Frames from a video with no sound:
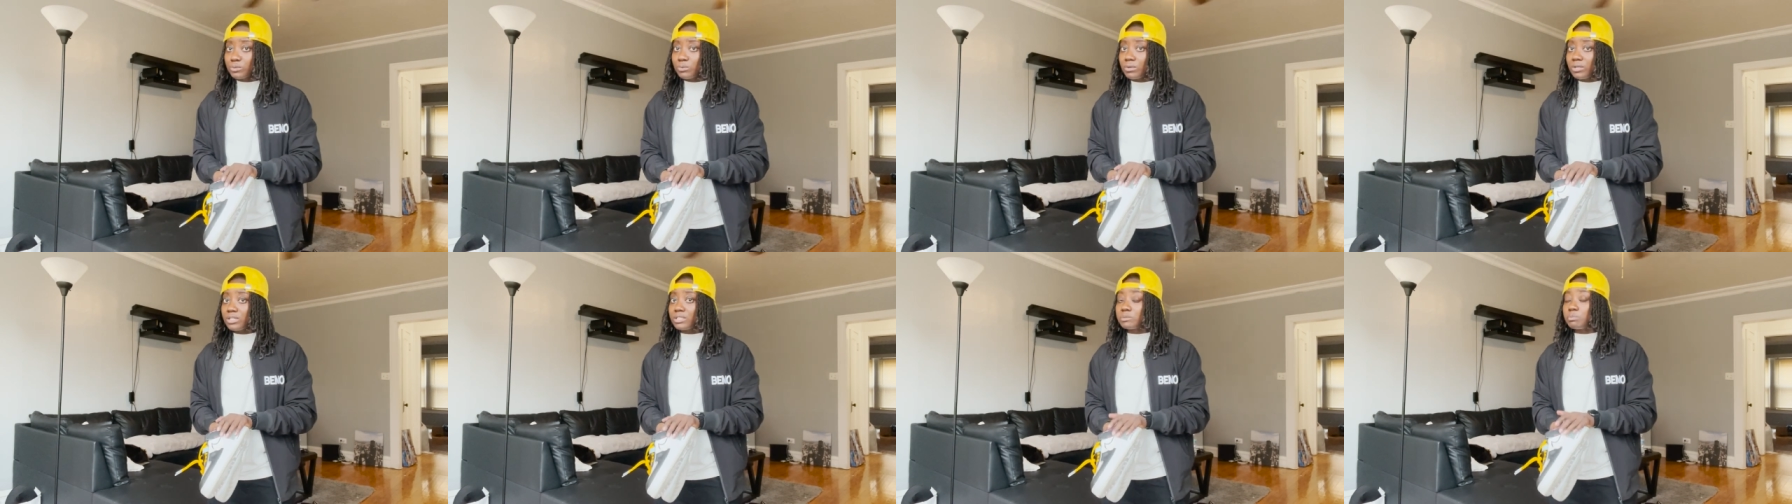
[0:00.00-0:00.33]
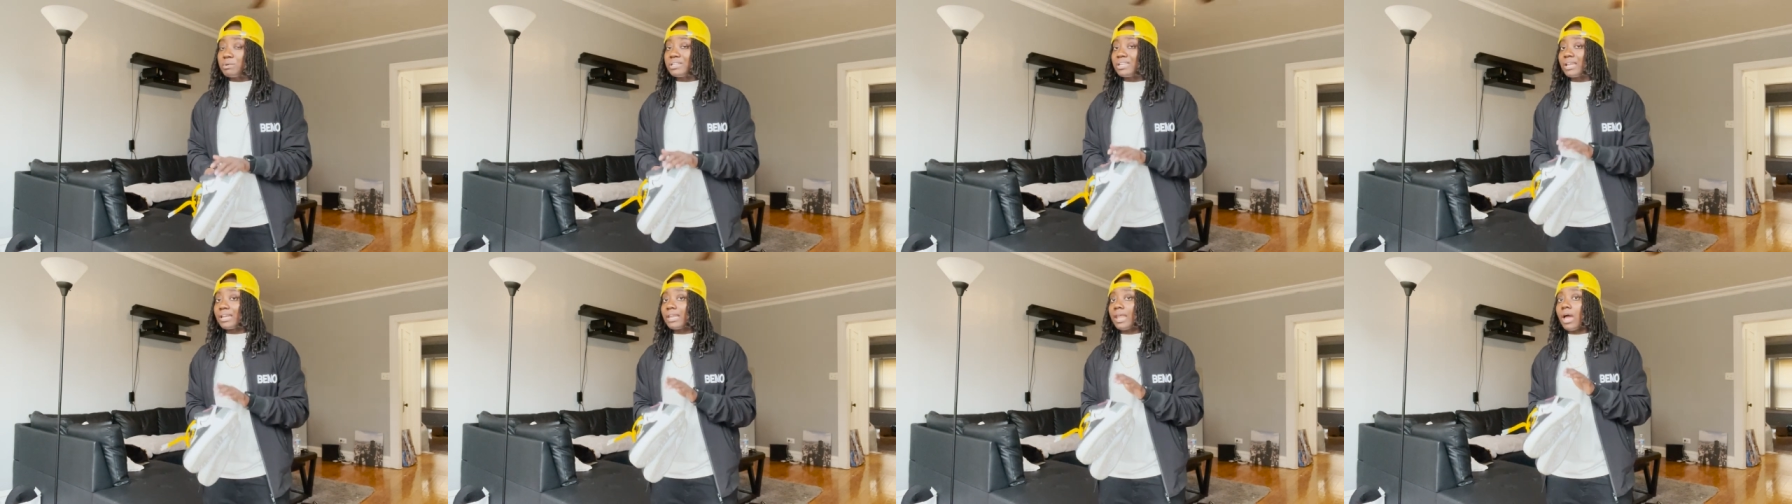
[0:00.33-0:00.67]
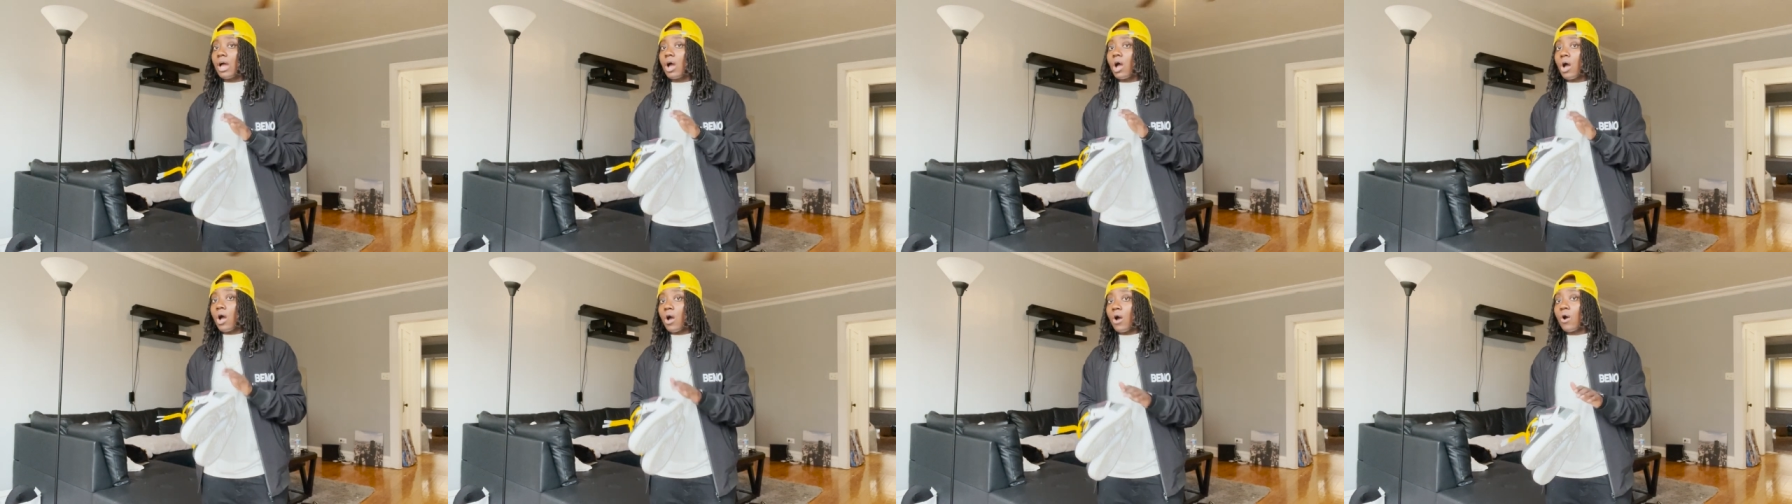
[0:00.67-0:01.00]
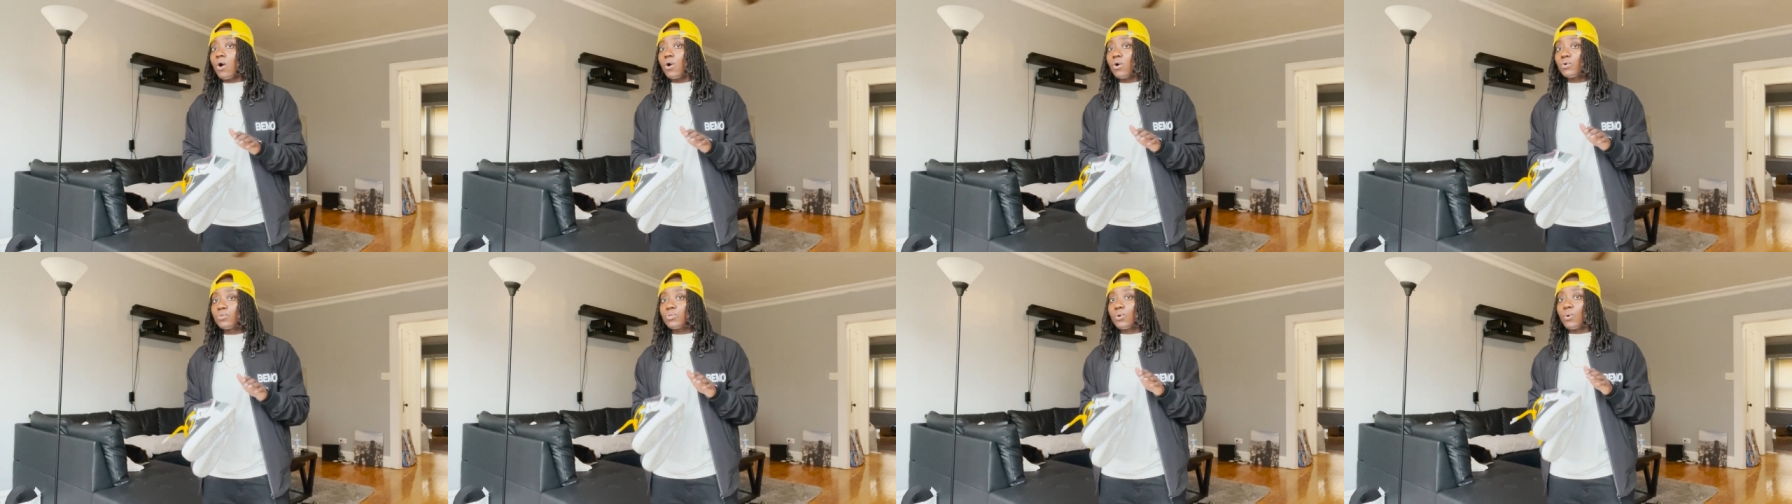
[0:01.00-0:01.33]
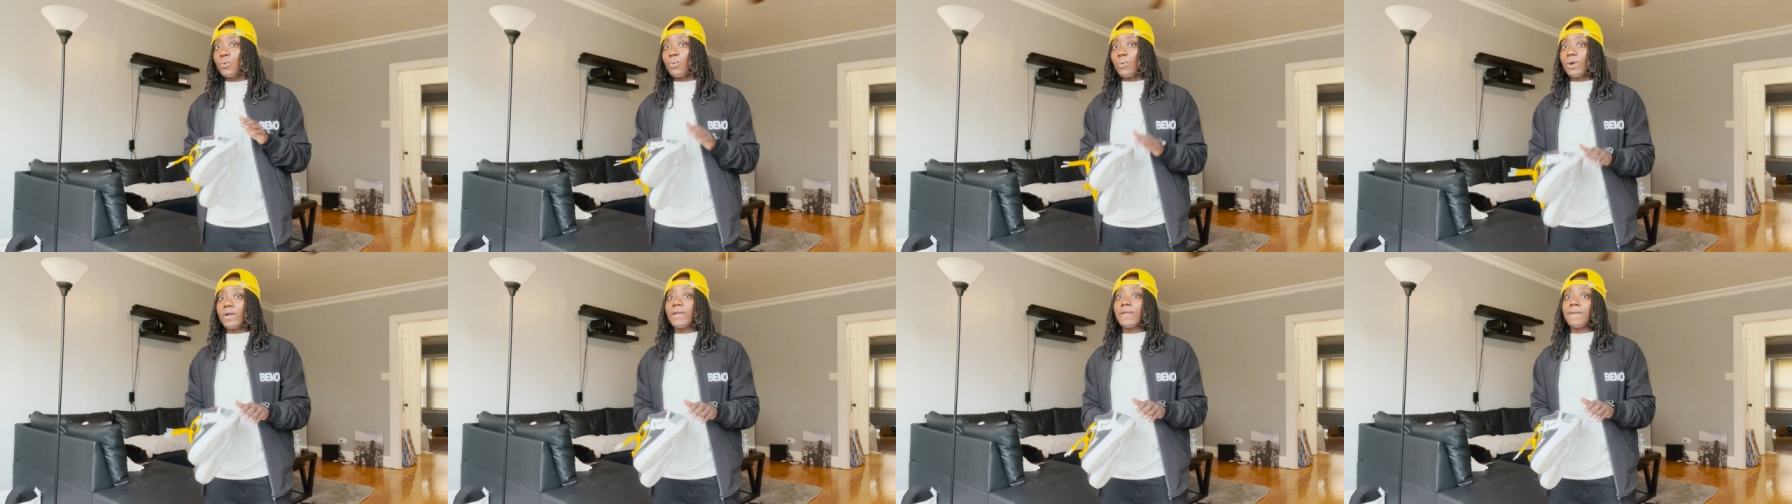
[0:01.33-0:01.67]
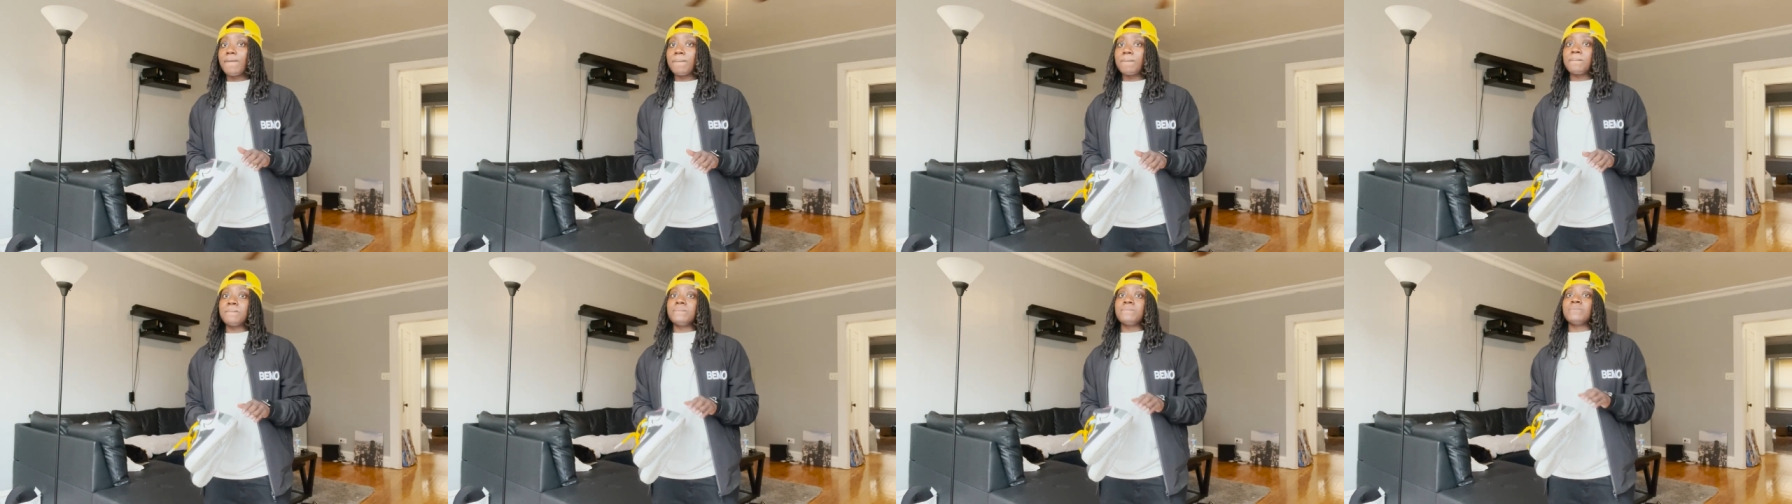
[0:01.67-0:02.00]
Ones, but they're not all the
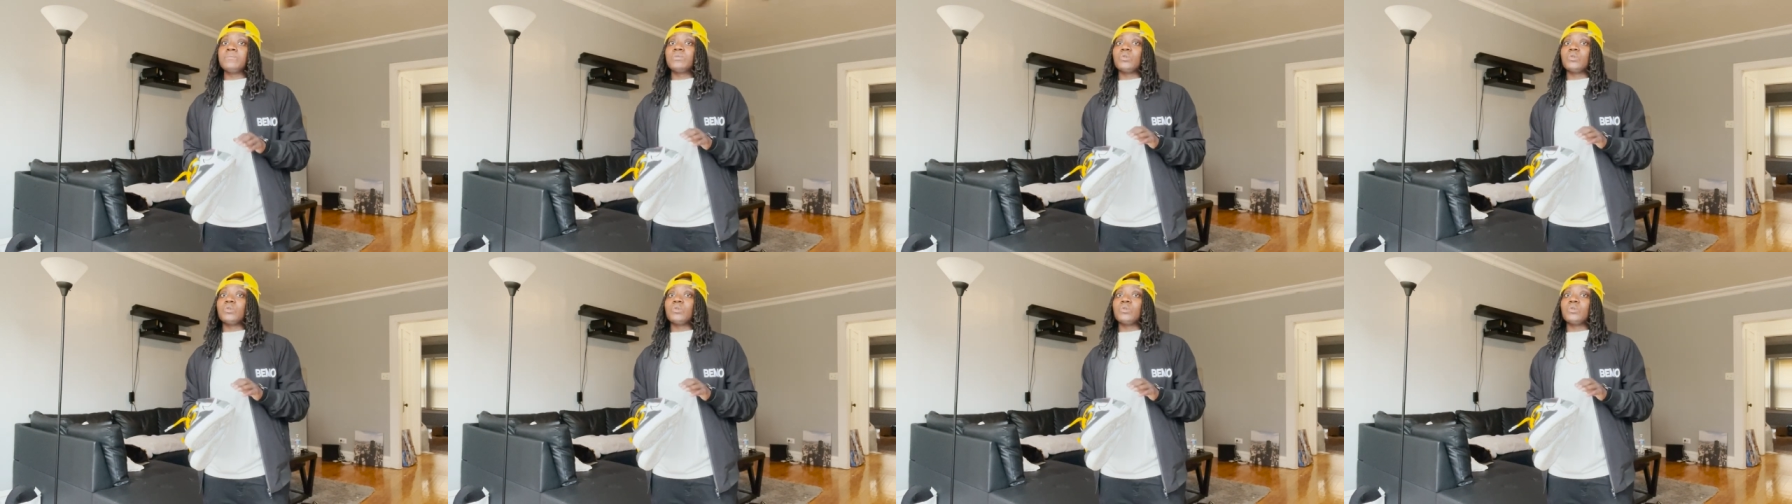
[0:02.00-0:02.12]
way